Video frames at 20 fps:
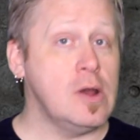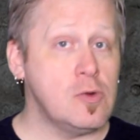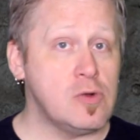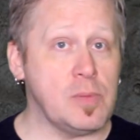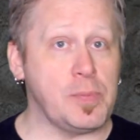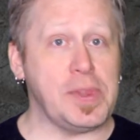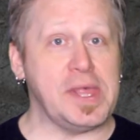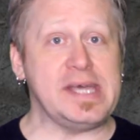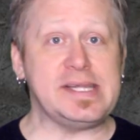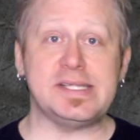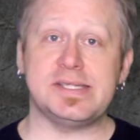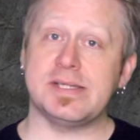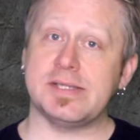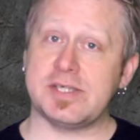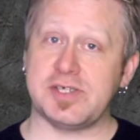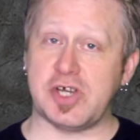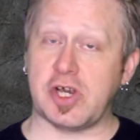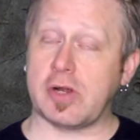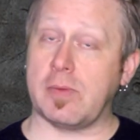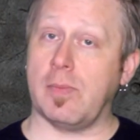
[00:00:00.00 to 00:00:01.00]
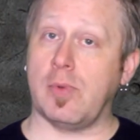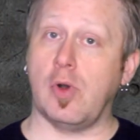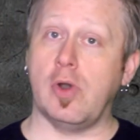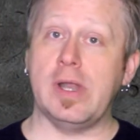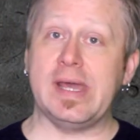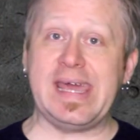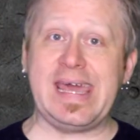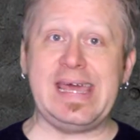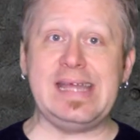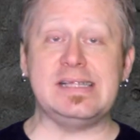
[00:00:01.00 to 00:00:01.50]
replaces the circuit
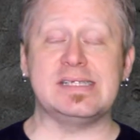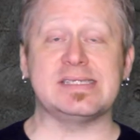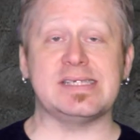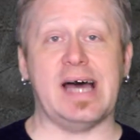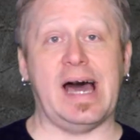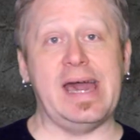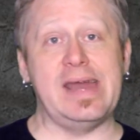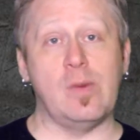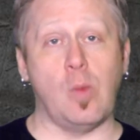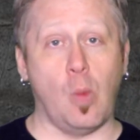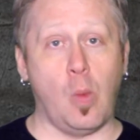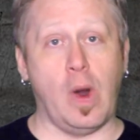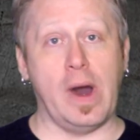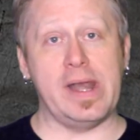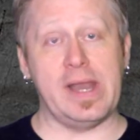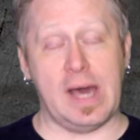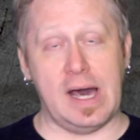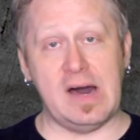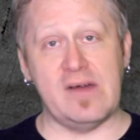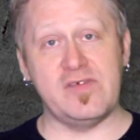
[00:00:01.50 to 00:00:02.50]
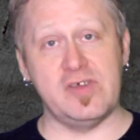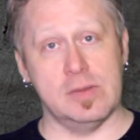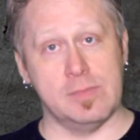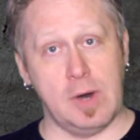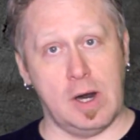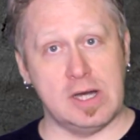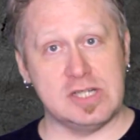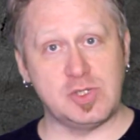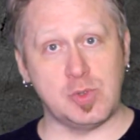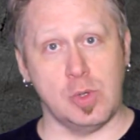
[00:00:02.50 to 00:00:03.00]
board inside one of your
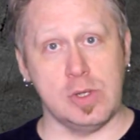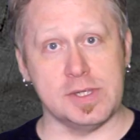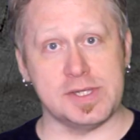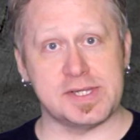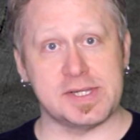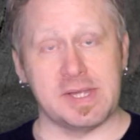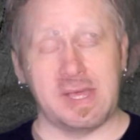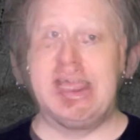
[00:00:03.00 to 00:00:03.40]
modules,